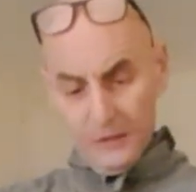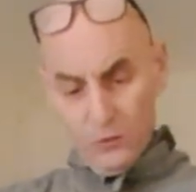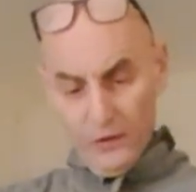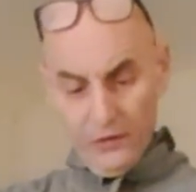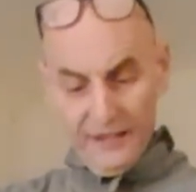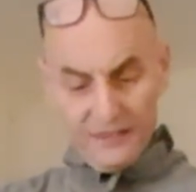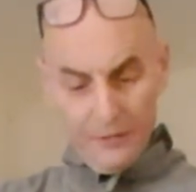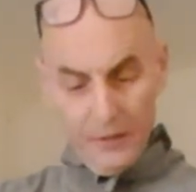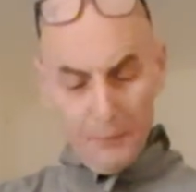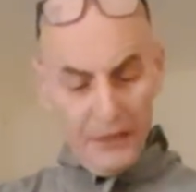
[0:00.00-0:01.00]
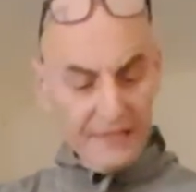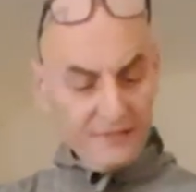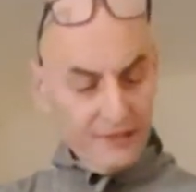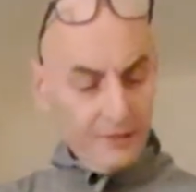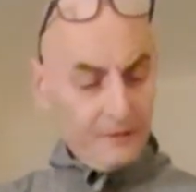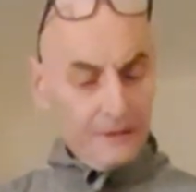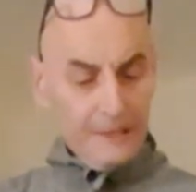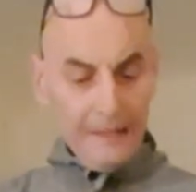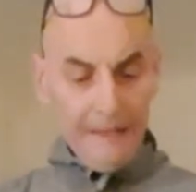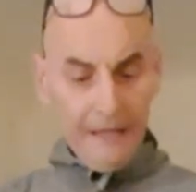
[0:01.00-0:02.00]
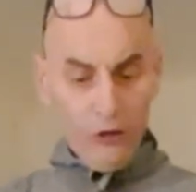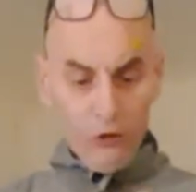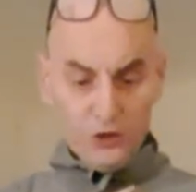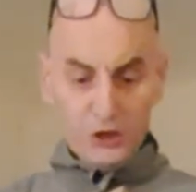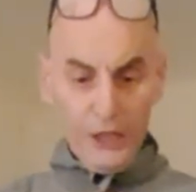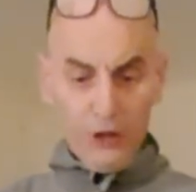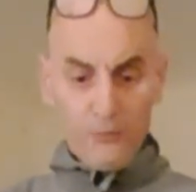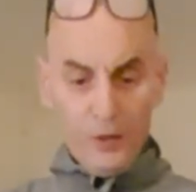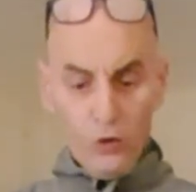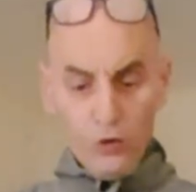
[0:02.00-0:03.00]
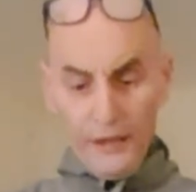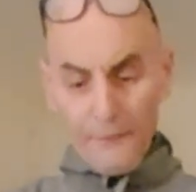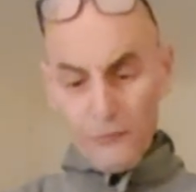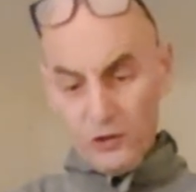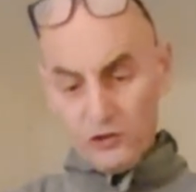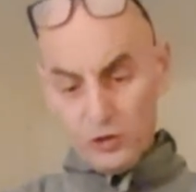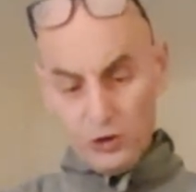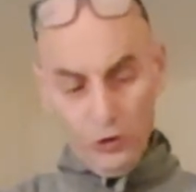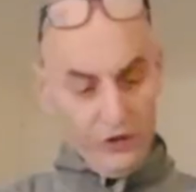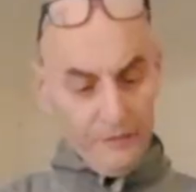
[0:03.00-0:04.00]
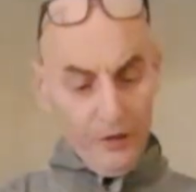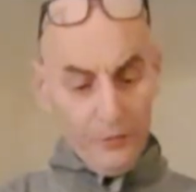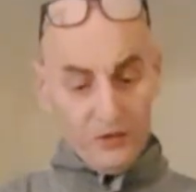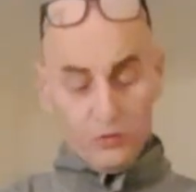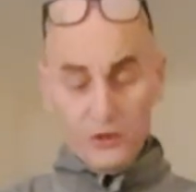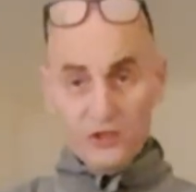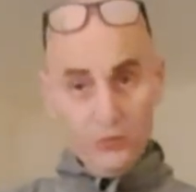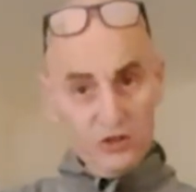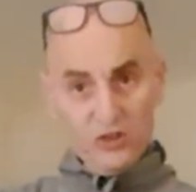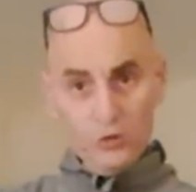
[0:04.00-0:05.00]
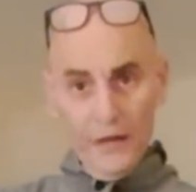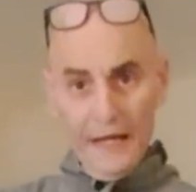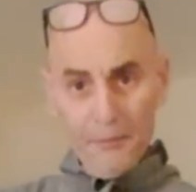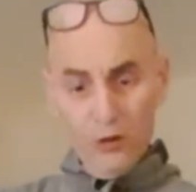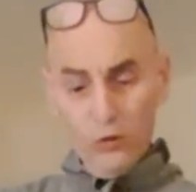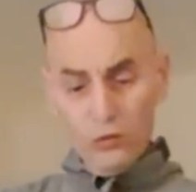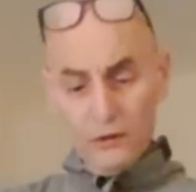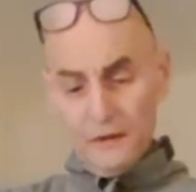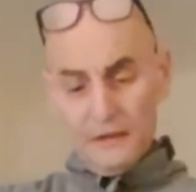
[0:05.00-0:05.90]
Whether or not that's going to be a platter or shallow bowl, I'm not too sure at the moment. We could do a square bowl.